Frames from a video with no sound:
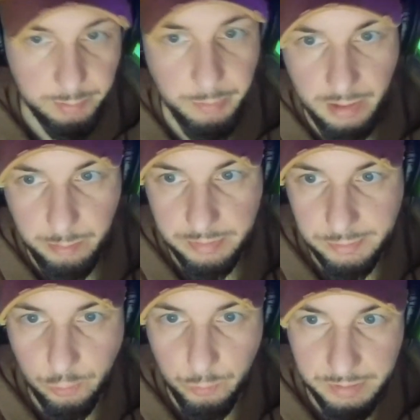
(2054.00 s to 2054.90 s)
man. I've been
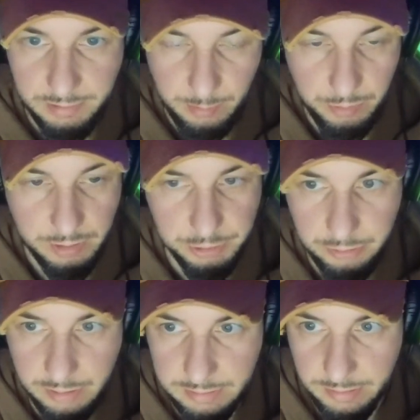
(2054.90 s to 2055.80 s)
so busy. I'm gonna
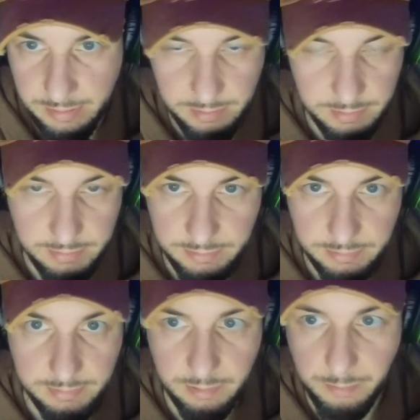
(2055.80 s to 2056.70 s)
translate it. It's
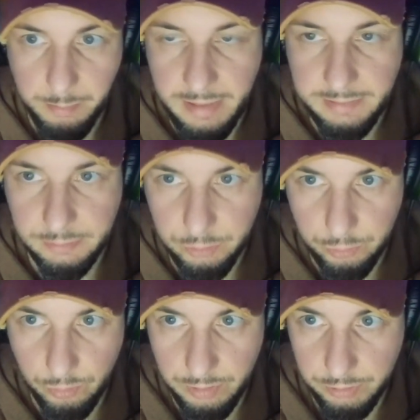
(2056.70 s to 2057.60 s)
an amazing
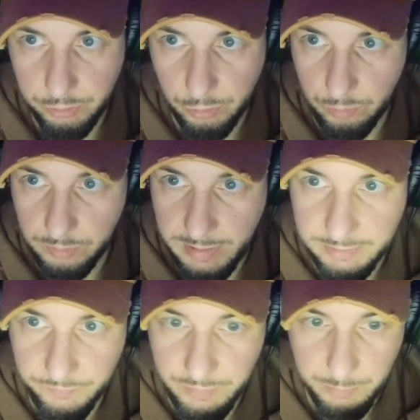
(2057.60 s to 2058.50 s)
story. So
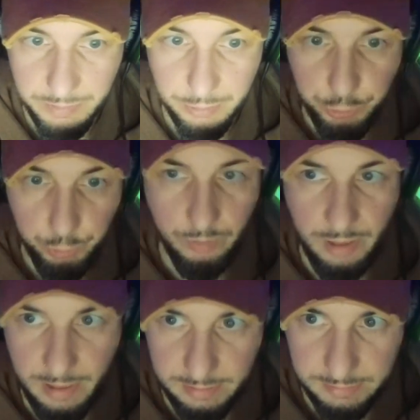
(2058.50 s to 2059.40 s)
Lex Fridman, did you
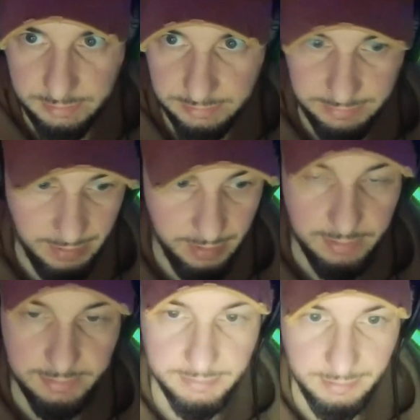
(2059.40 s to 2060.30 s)
ask
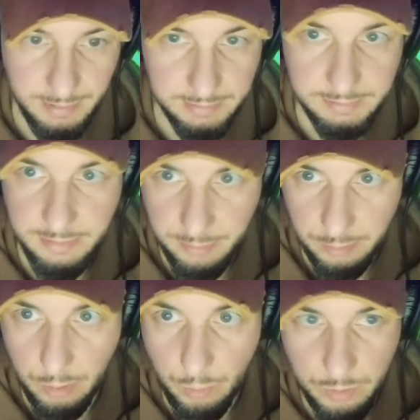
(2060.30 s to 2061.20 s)
Zelensky, the
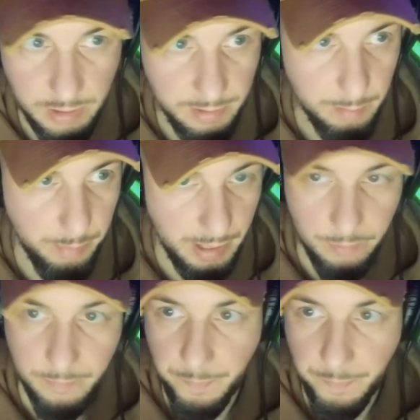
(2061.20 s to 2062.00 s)
cokehead, about